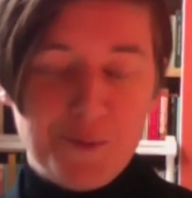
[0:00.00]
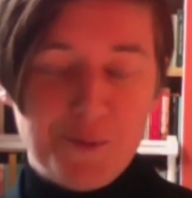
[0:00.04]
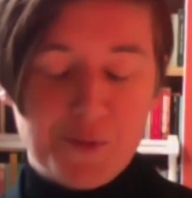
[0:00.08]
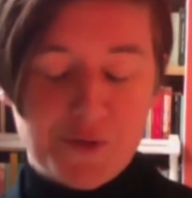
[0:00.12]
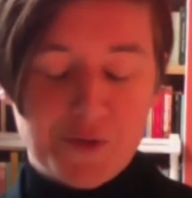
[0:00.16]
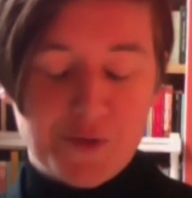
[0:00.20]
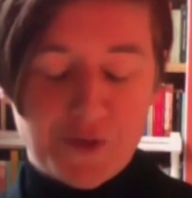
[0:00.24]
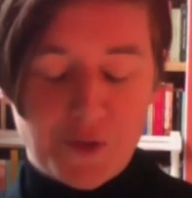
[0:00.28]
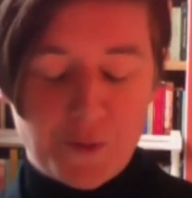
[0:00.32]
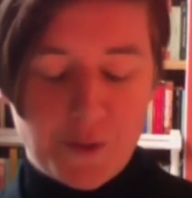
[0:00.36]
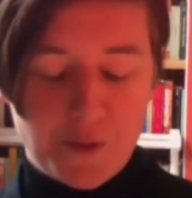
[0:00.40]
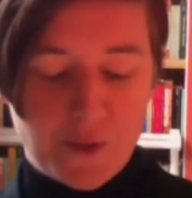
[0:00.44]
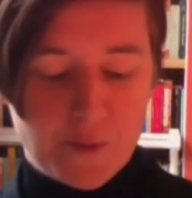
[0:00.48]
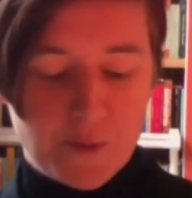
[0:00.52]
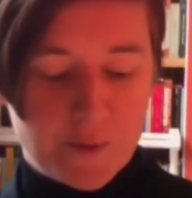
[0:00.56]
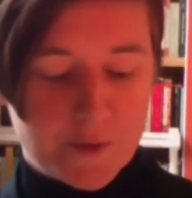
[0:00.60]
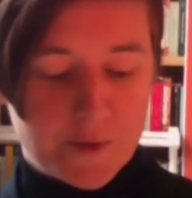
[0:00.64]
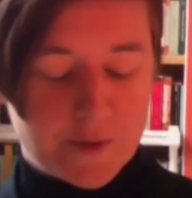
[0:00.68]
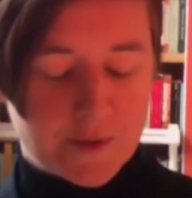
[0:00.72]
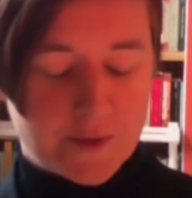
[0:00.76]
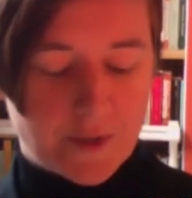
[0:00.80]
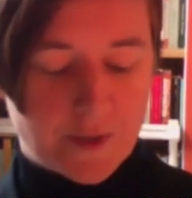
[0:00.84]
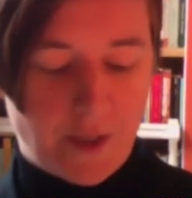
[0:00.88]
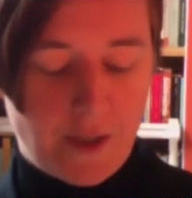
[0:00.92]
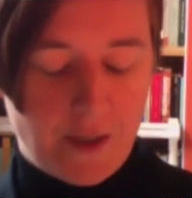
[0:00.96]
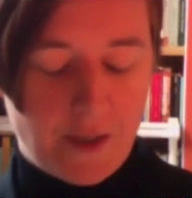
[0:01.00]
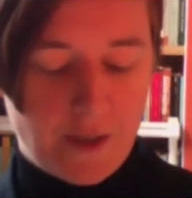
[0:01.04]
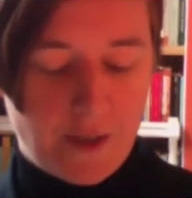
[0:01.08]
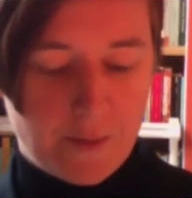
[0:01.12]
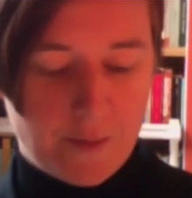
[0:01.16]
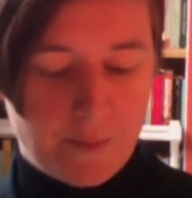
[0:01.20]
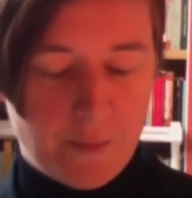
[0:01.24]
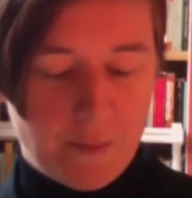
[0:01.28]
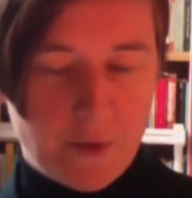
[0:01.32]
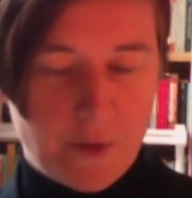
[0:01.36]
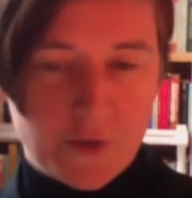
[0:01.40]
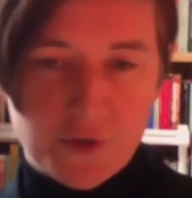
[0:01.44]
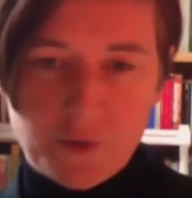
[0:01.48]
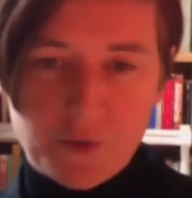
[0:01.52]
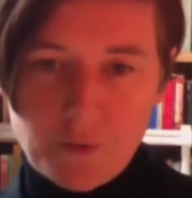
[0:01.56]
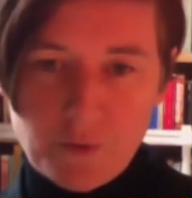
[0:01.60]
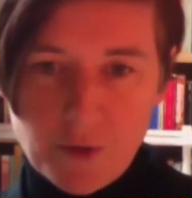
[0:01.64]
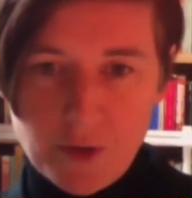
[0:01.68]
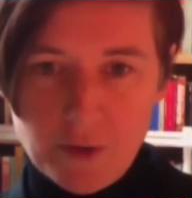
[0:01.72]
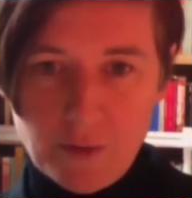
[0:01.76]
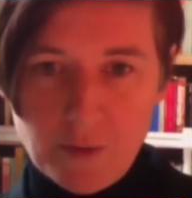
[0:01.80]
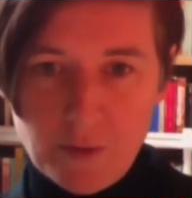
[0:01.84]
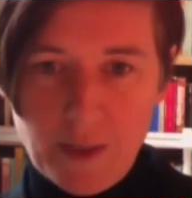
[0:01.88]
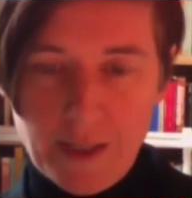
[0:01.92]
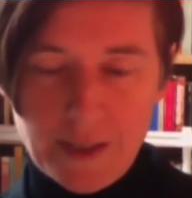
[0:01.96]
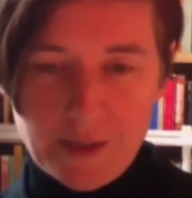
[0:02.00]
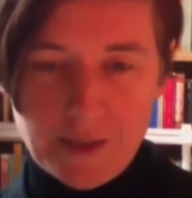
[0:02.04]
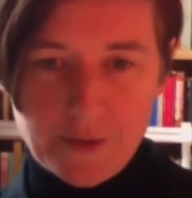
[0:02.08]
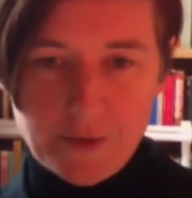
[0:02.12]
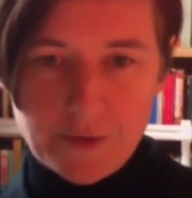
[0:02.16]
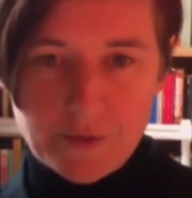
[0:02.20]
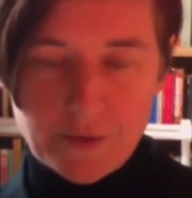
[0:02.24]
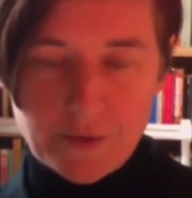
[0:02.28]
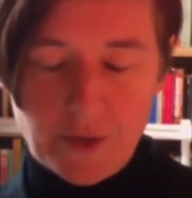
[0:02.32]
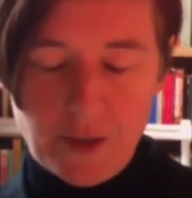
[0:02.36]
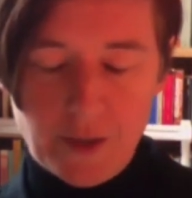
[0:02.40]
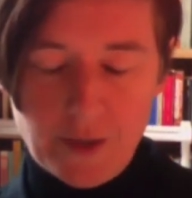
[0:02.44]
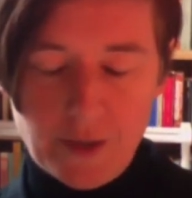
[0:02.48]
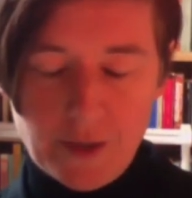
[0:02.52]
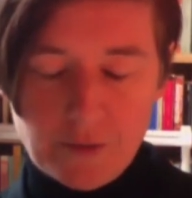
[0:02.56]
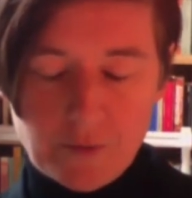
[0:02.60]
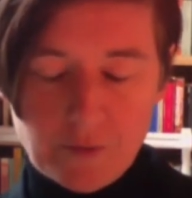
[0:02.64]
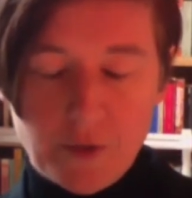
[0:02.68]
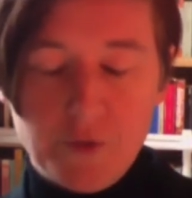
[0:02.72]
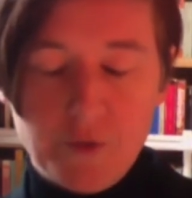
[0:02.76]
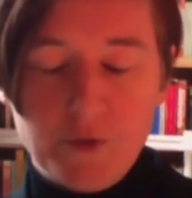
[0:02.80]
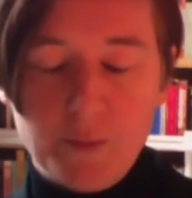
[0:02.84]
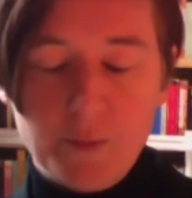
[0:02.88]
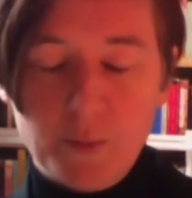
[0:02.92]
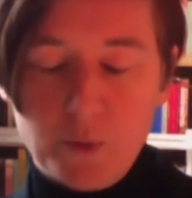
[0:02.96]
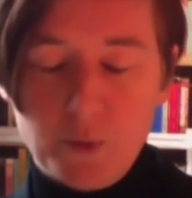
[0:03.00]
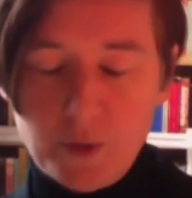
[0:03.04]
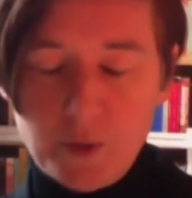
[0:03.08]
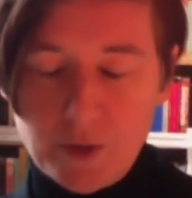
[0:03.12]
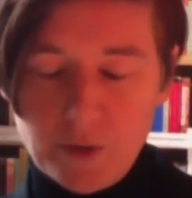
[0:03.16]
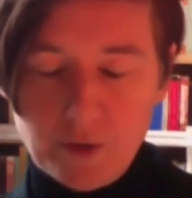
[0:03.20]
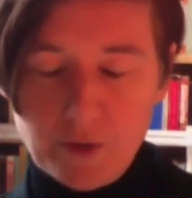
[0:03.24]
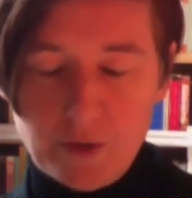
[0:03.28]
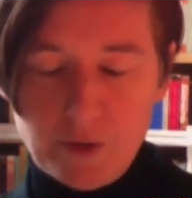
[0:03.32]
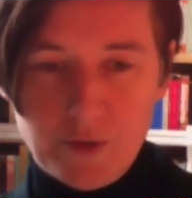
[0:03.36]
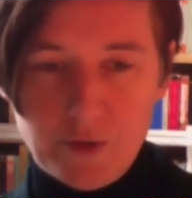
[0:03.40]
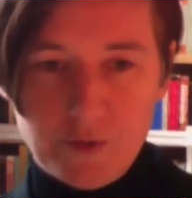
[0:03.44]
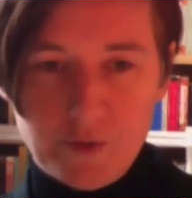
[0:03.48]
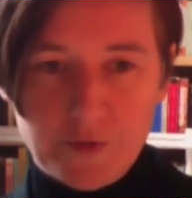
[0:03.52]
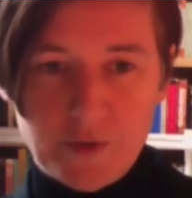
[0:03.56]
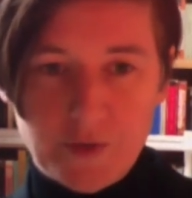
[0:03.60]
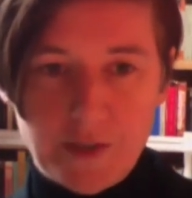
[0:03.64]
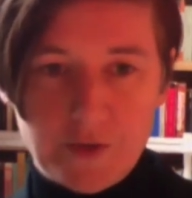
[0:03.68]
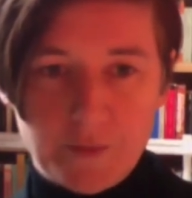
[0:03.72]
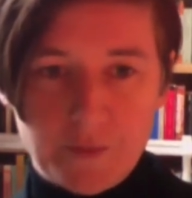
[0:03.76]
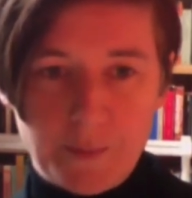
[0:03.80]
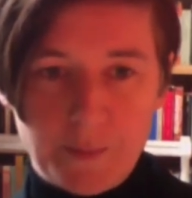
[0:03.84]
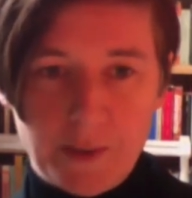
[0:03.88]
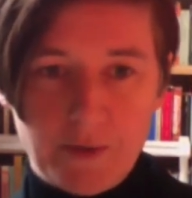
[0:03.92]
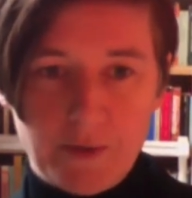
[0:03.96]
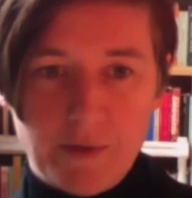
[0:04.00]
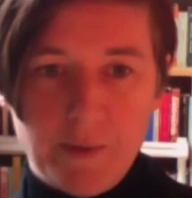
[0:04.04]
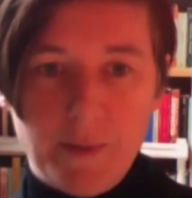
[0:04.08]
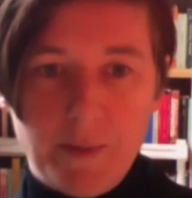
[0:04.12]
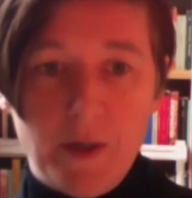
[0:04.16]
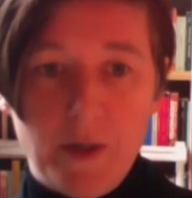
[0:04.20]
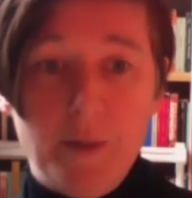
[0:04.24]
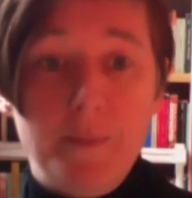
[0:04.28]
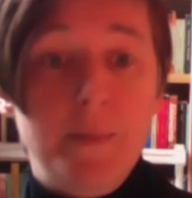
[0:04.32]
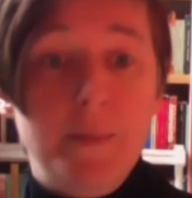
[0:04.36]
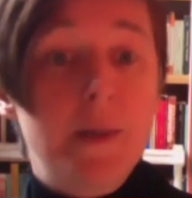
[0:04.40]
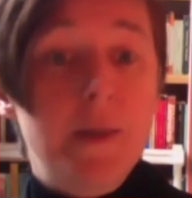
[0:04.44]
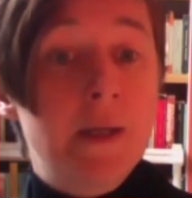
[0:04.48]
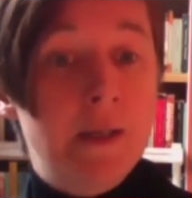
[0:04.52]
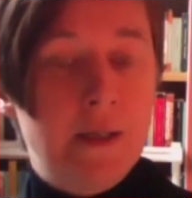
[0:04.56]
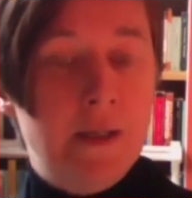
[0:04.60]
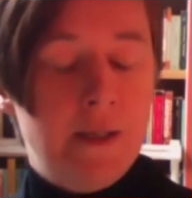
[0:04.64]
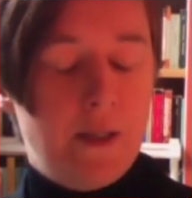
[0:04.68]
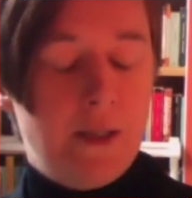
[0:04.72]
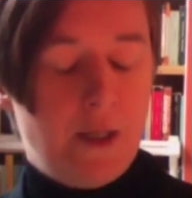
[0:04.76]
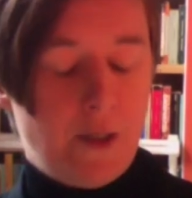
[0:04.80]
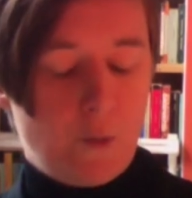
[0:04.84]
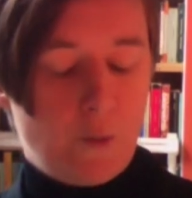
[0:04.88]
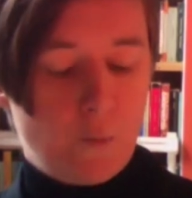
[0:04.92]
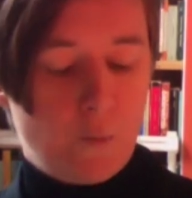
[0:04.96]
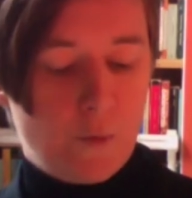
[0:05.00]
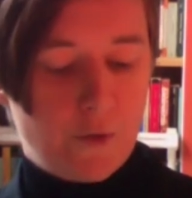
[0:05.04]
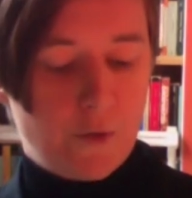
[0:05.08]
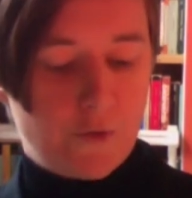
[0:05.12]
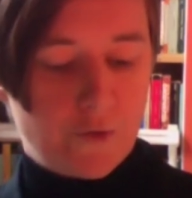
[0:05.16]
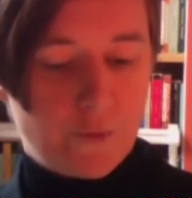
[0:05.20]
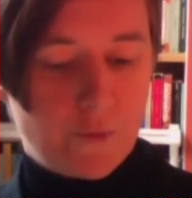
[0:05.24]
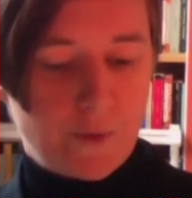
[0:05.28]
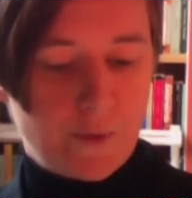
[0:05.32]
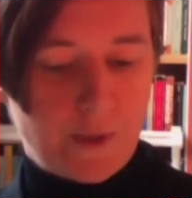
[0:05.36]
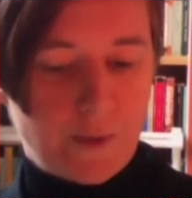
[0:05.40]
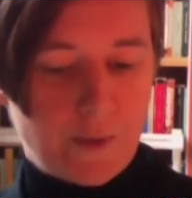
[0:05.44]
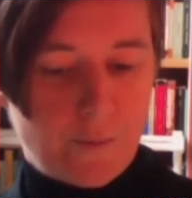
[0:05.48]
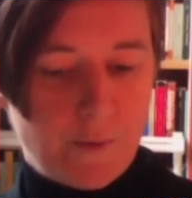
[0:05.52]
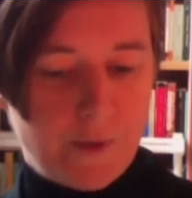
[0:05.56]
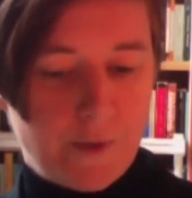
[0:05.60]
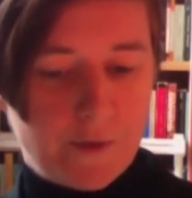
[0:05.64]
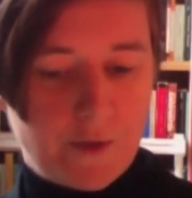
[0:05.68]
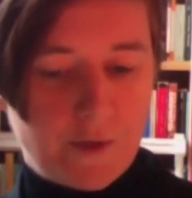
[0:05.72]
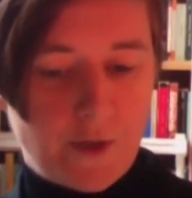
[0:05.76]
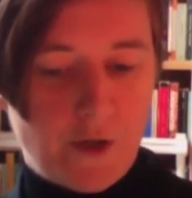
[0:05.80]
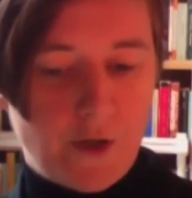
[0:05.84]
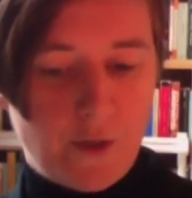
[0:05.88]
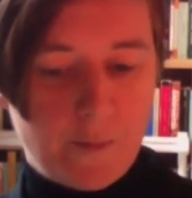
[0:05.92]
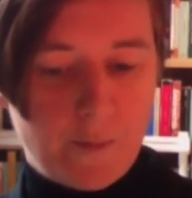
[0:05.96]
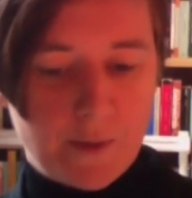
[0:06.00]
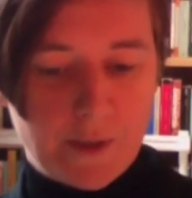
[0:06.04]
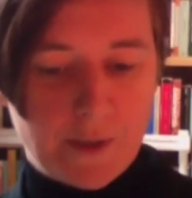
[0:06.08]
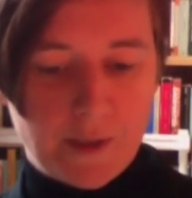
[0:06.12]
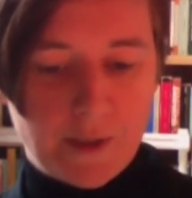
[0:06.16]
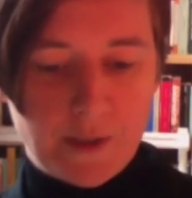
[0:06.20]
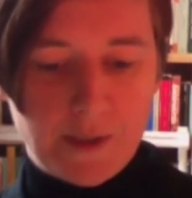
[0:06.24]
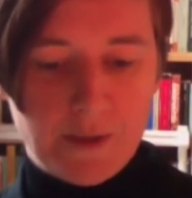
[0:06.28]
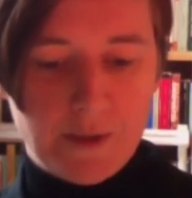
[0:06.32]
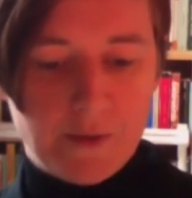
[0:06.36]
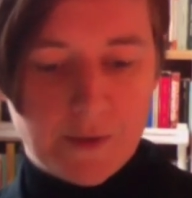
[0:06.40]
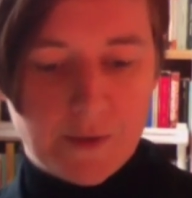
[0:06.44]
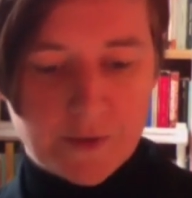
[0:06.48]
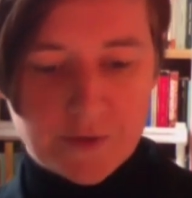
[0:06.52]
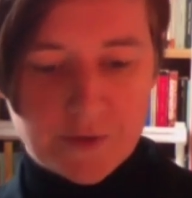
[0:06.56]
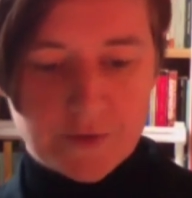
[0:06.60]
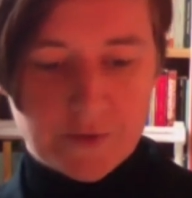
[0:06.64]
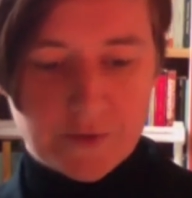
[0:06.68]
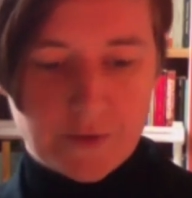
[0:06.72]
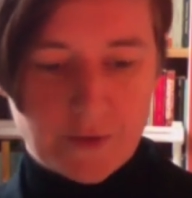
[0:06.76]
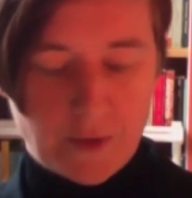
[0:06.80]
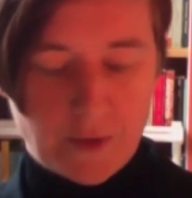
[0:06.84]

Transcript: So it was Marsha Rowe and Roisin Boyd who set Spare Rib up. We're talking with Carmen Khalil, this